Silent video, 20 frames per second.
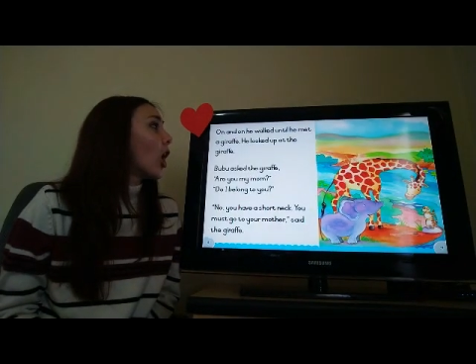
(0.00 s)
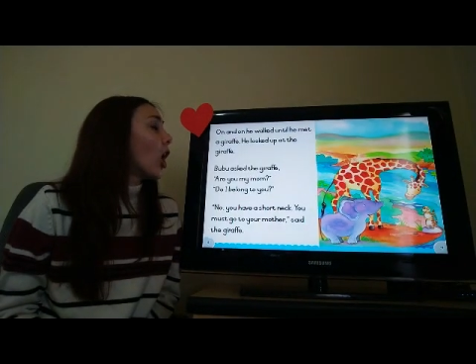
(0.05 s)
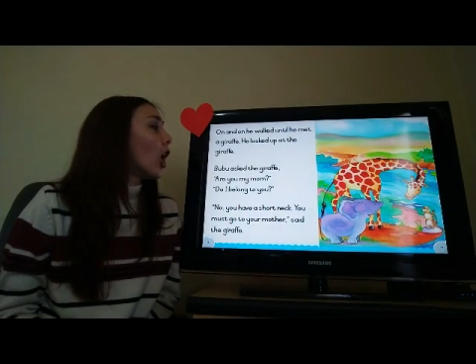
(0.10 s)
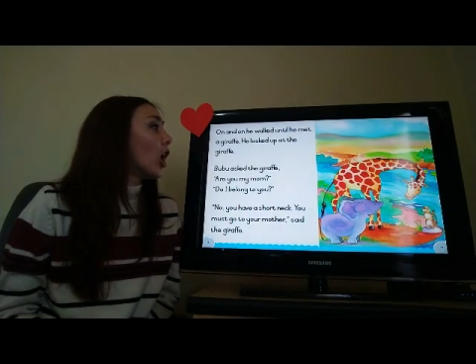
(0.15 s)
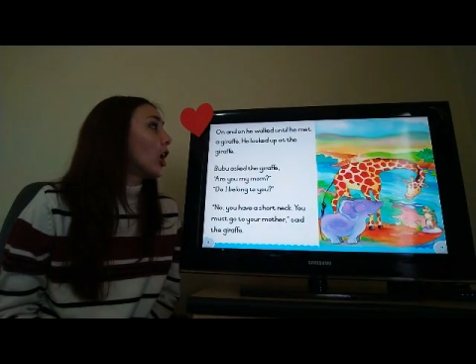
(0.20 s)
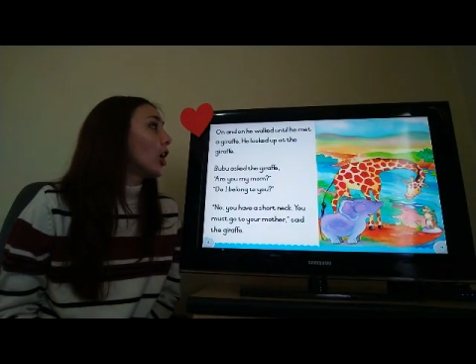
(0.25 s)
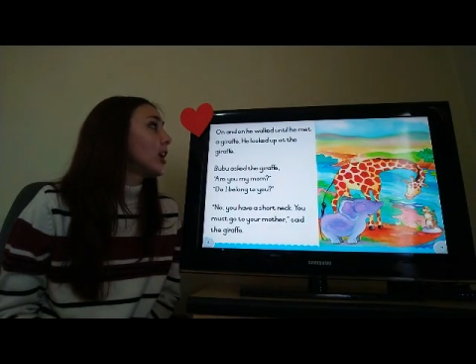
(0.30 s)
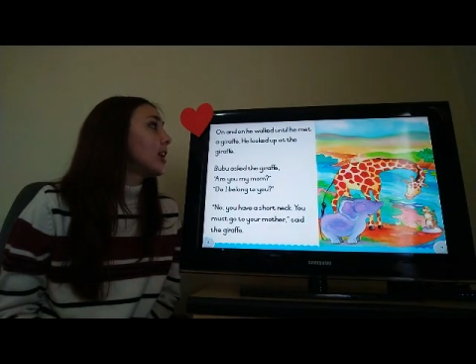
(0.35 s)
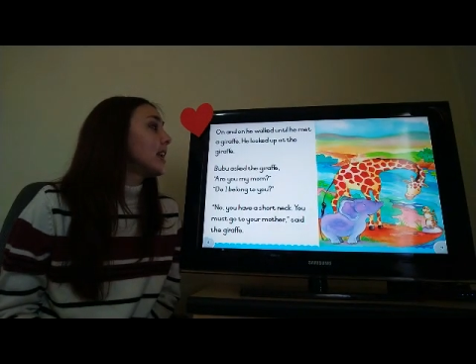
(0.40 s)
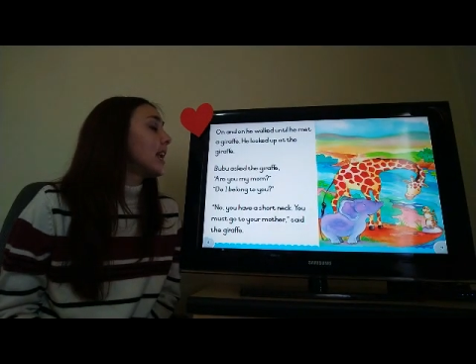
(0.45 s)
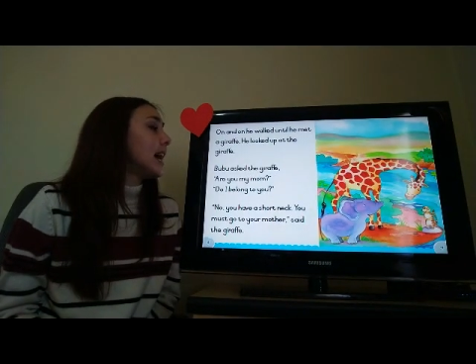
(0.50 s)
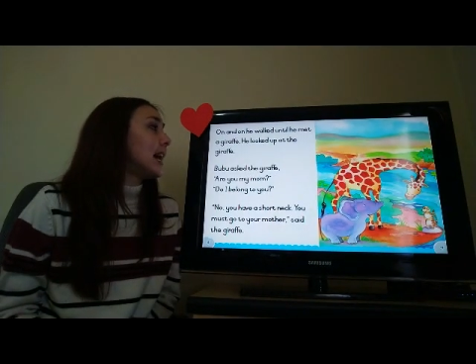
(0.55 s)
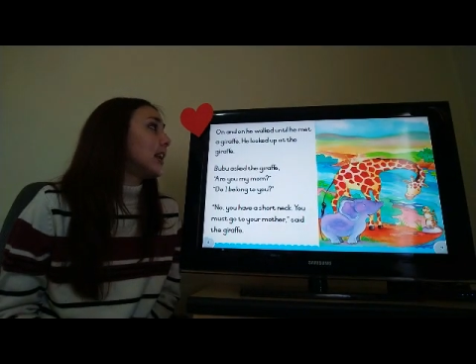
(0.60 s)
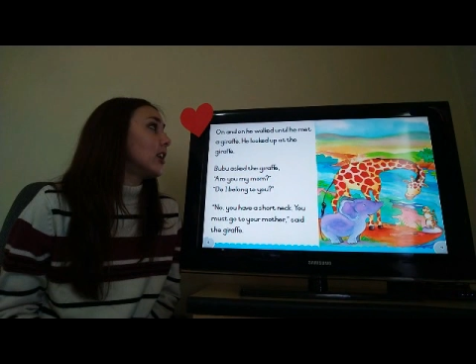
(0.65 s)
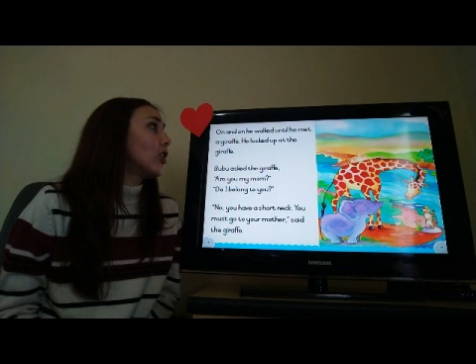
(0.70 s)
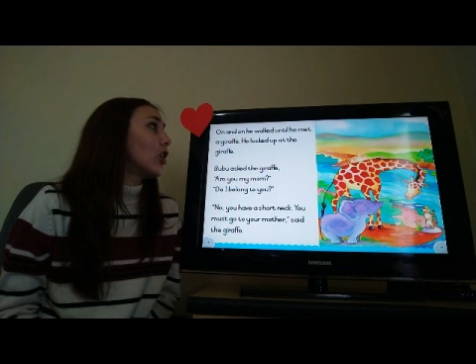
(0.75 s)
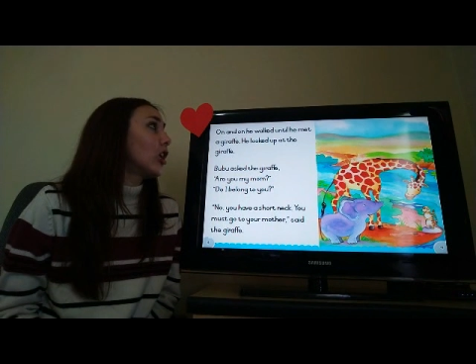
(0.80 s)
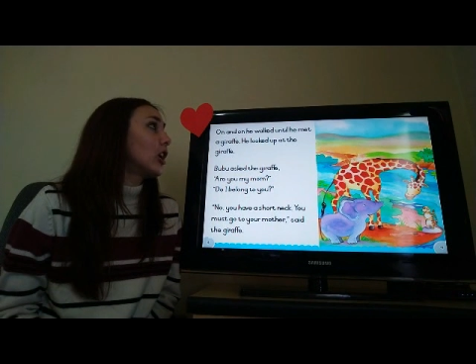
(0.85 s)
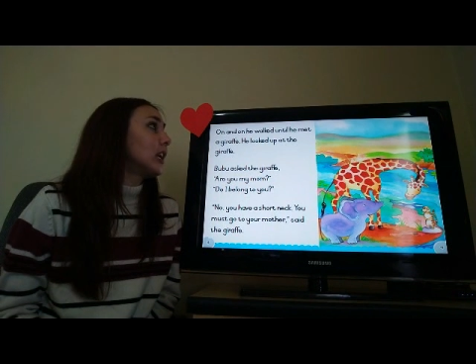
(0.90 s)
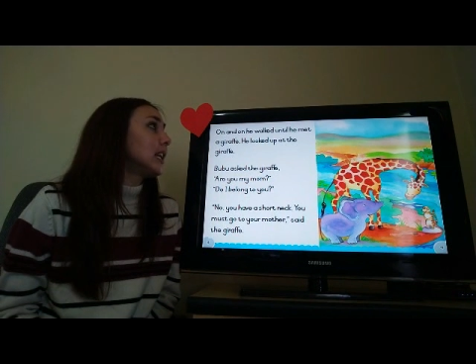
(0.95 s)
On
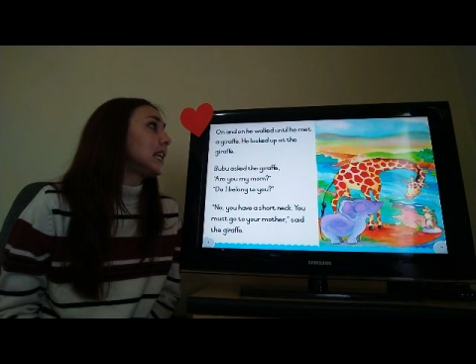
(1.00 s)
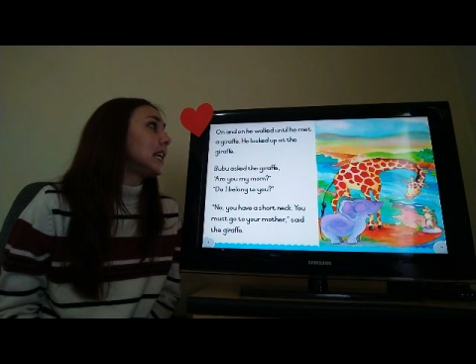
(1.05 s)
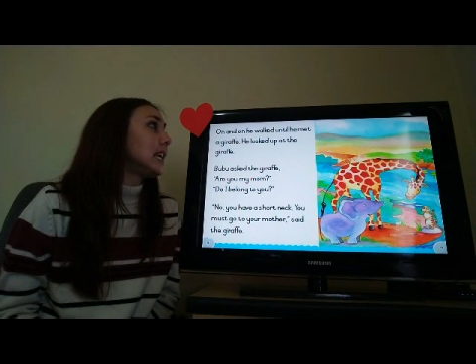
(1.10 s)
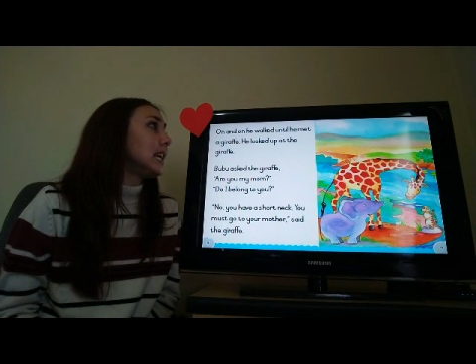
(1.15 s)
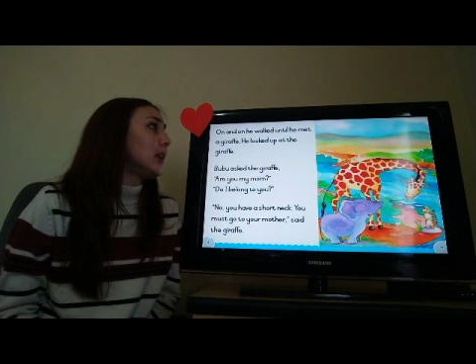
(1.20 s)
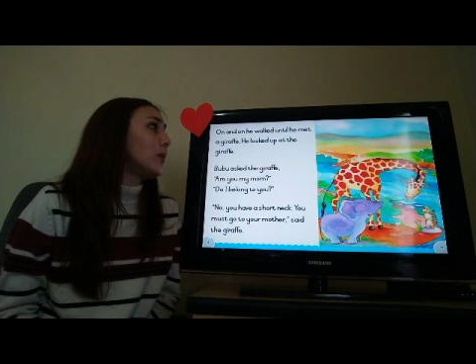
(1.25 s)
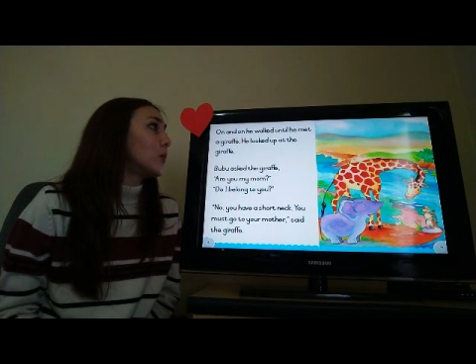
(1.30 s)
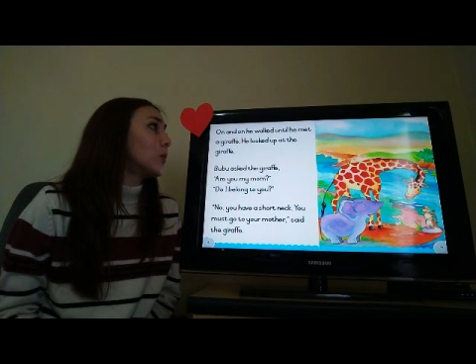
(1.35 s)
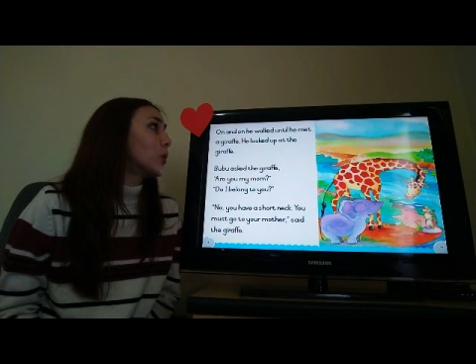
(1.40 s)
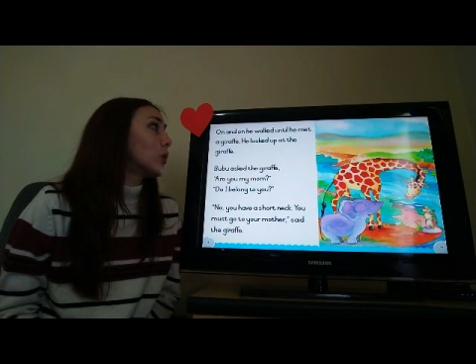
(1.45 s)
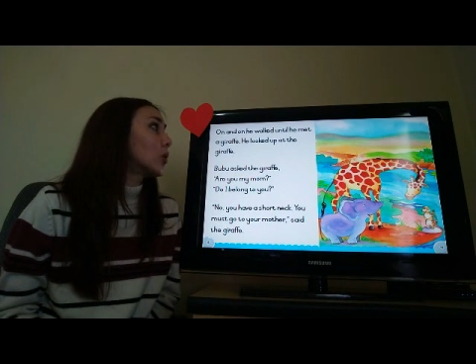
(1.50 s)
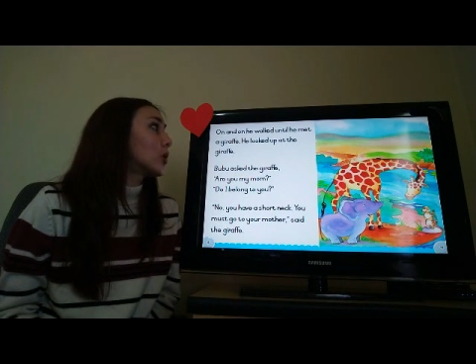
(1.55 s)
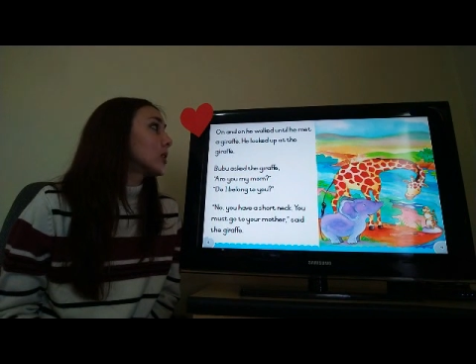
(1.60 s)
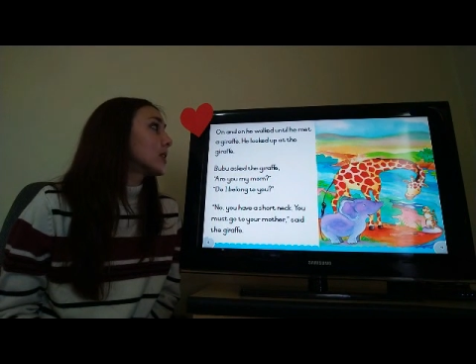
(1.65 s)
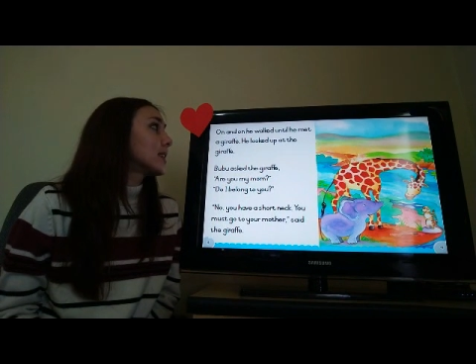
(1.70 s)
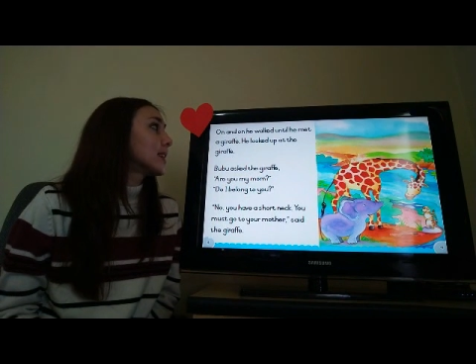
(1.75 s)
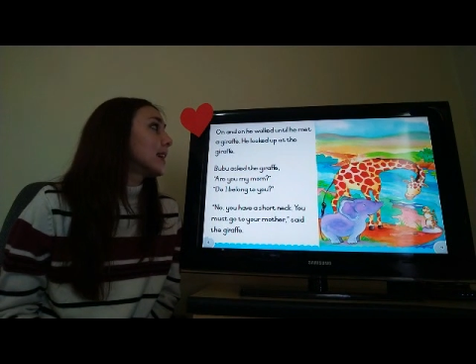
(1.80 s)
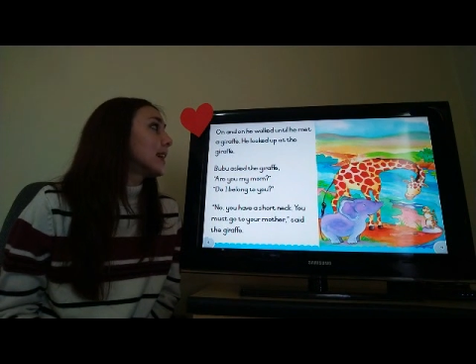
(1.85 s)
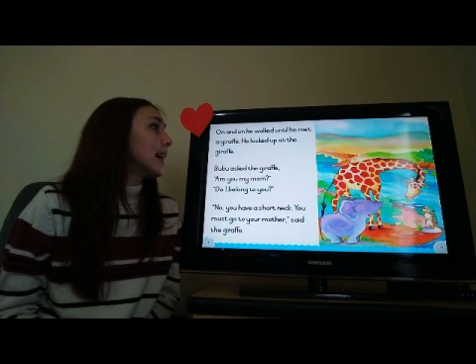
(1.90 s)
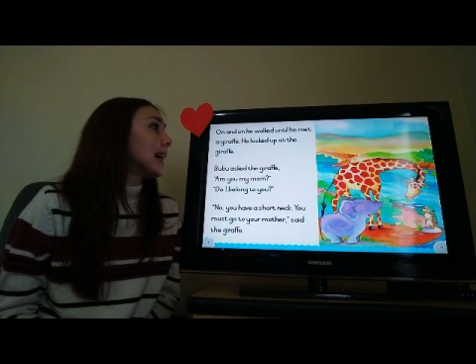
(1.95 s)
and on he
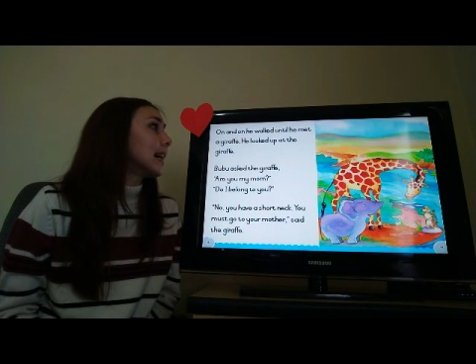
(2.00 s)
walked